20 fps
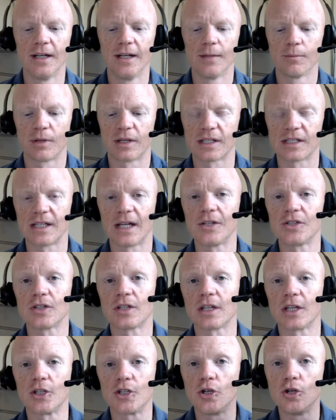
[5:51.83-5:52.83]
But
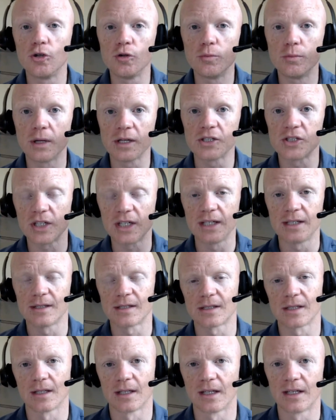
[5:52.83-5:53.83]
essentially, too much
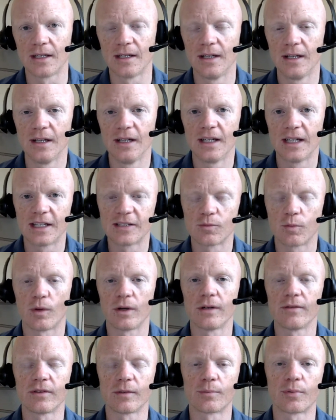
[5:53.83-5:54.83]
insulin is
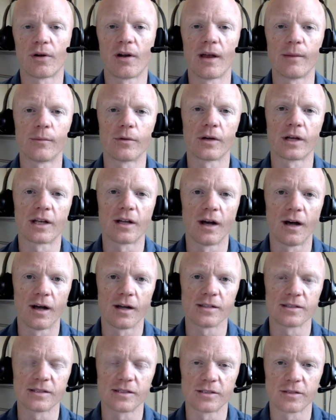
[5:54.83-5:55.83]
one of the primary
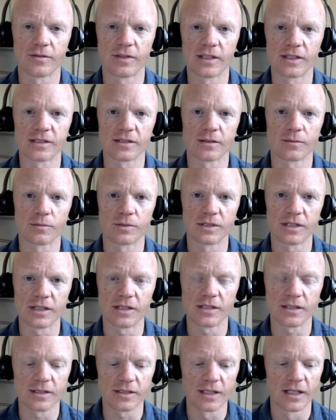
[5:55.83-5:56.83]
causes of insulin
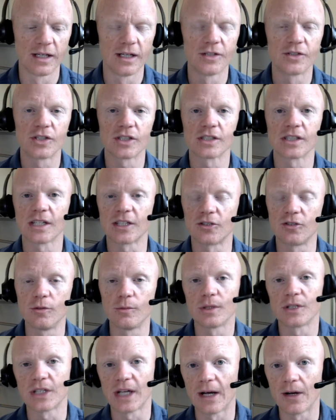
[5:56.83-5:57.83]
resistance, just like too
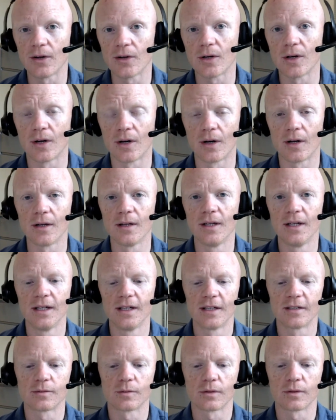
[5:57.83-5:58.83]
much alcohol
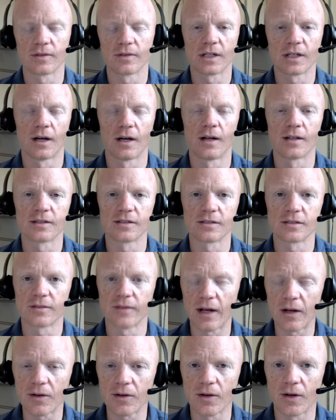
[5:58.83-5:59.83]
is one of the causes of
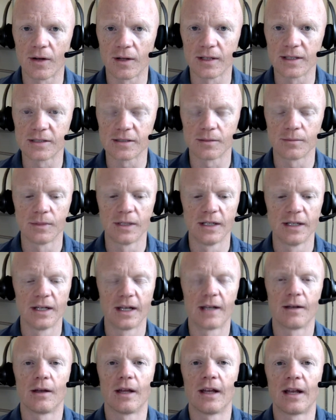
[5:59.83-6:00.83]
alcoholism.
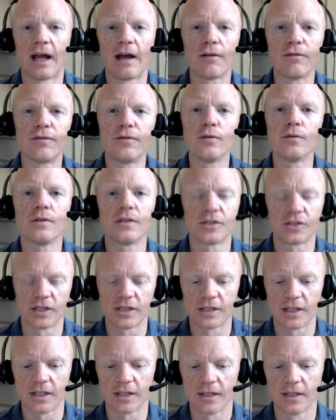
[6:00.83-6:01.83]
And, and how foolish
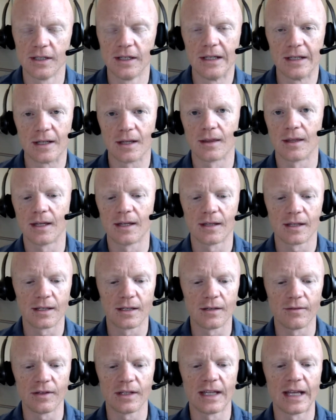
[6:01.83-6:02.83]
is it to think that
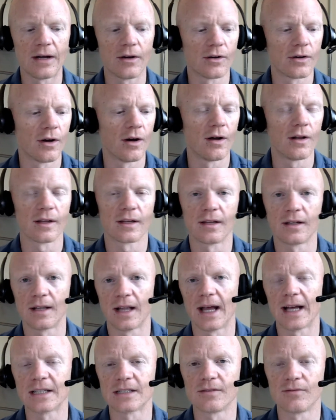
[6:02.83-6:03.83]
giving the alcoholic a
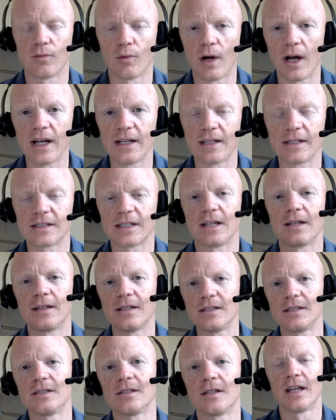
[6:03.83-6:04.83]
glass of wine and say,
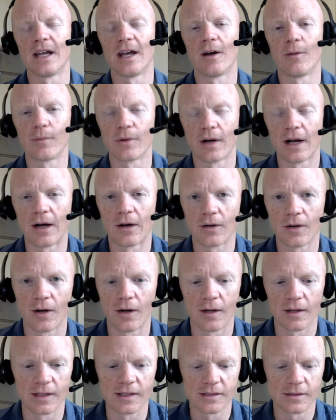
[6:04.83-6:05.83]
this is help your
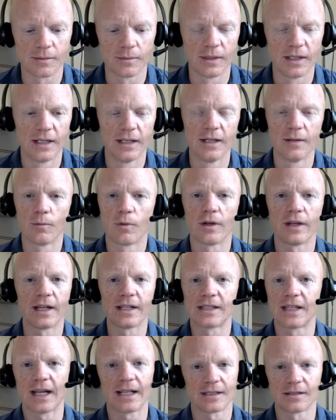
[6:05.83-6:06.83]
alcoholism? Well, it,
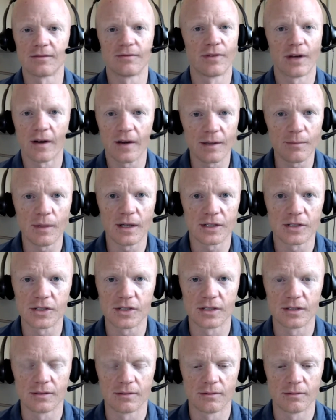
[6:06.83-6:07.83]
that's very
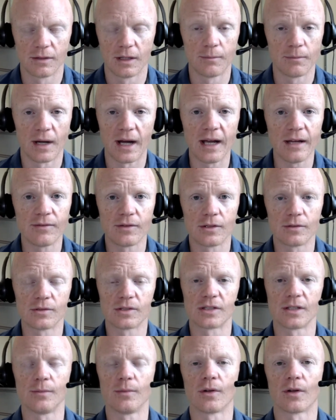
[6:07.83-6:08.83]
much, in my view,
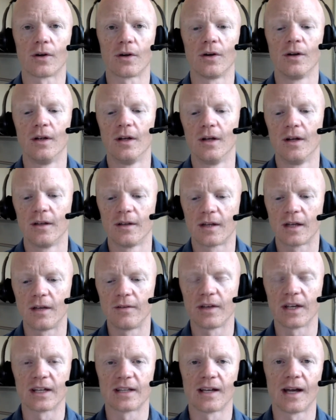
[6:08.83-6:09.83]
similar to
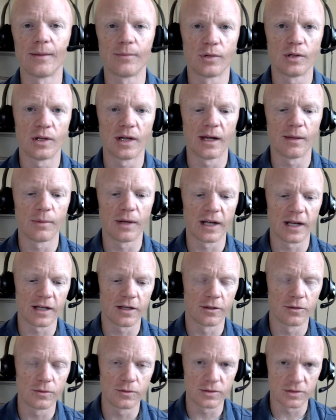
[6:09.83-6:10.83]
giving a type two diabetic
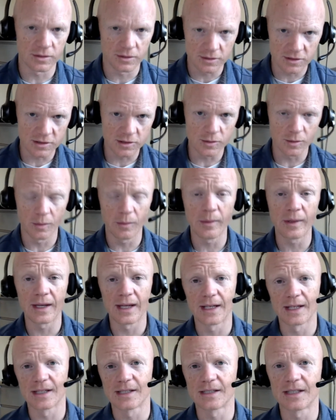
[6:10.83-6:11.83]
who's swimming
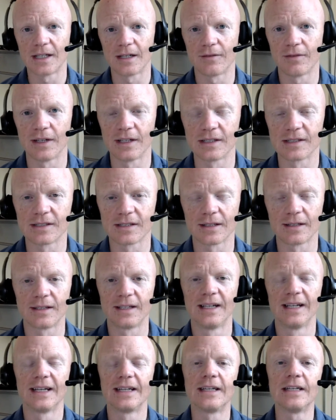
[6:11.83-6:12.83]
in a sea of insulin
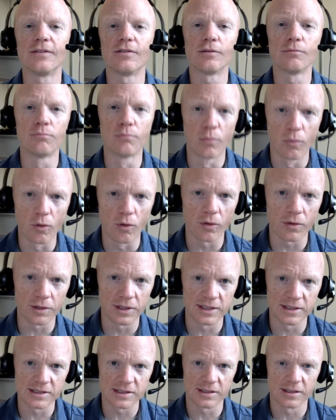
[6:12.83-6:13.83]
even more
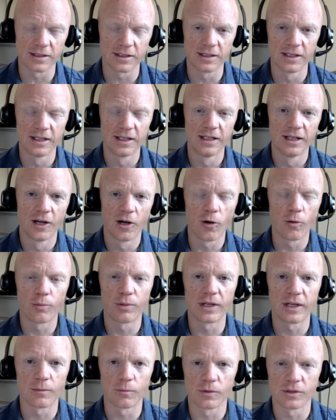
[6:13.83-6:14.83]
insulin,
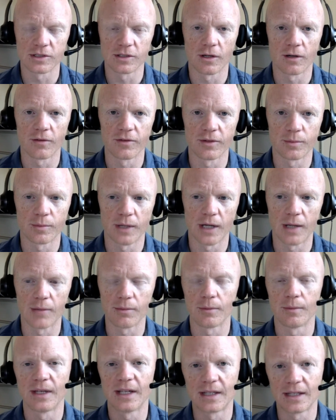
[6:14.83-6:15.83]
hoping it would solve the
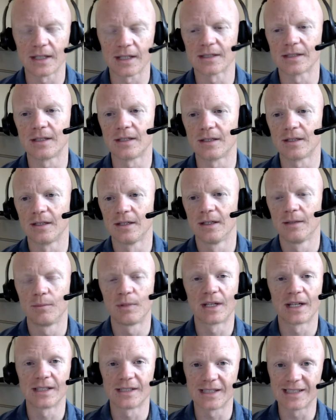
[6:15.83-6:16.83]
problem. It doesn't,
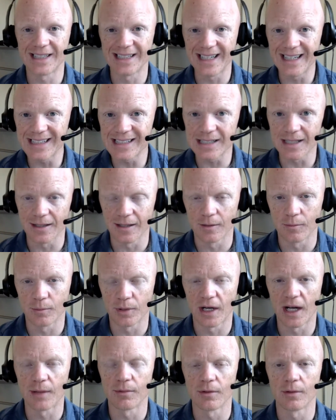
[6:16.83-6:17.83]
because it's an insulin
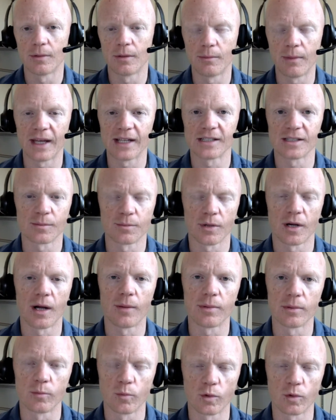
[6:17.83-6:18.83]
problem. It makes the problem